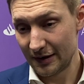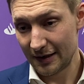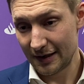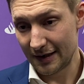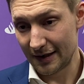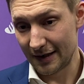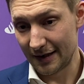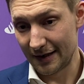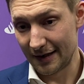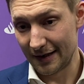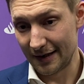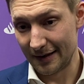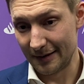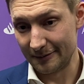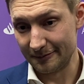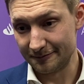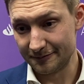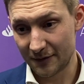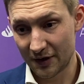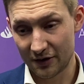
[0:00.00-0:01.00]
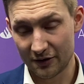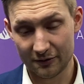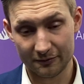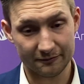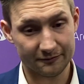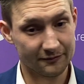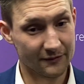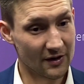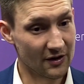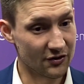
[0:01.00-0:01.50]
Um, you know,
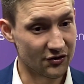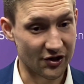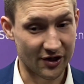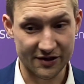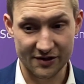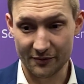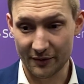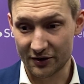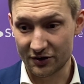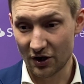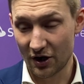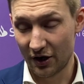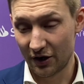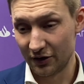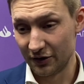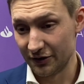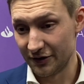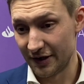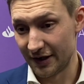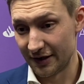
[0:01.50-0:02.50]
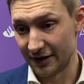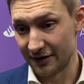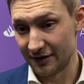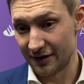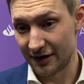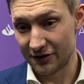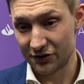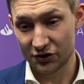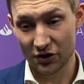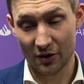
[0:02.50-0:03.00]
Jason McDonald and,
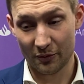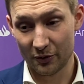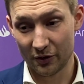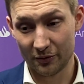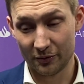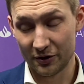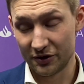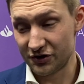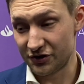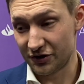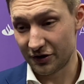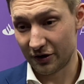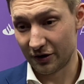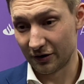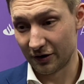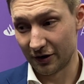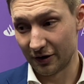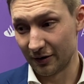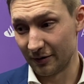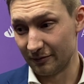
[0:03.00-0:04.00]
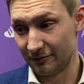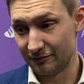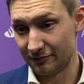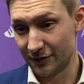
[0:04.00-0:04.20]
and Sean Burbridge are,